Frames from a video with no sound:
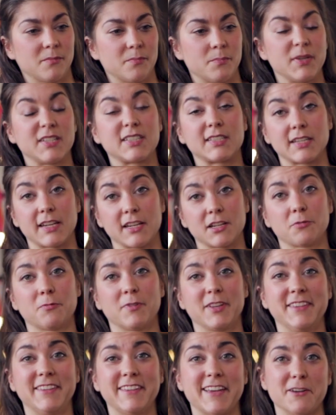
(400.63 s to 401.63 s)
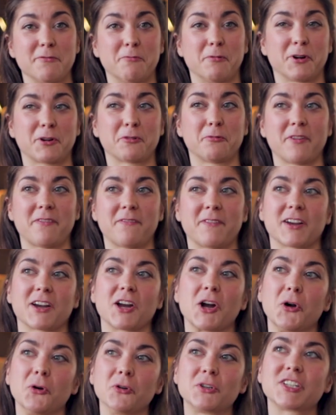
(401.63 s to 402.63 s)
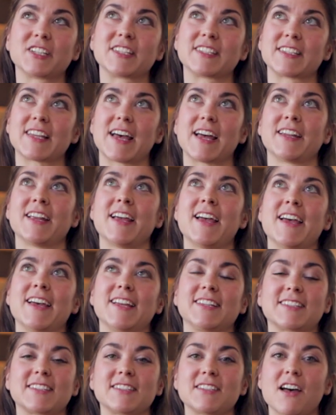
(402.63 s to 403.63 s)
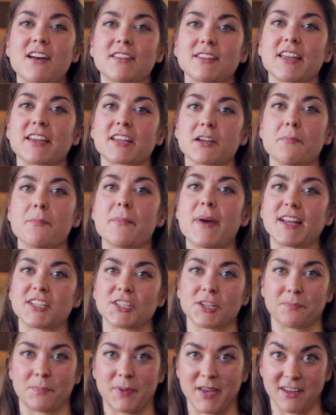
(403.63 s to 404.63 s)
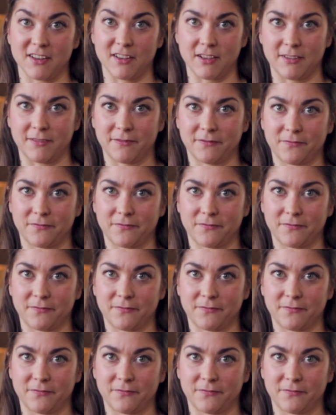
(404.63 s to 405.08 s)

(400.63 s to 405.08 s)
mistake when they work with the coach, is that it's not like a magic pill.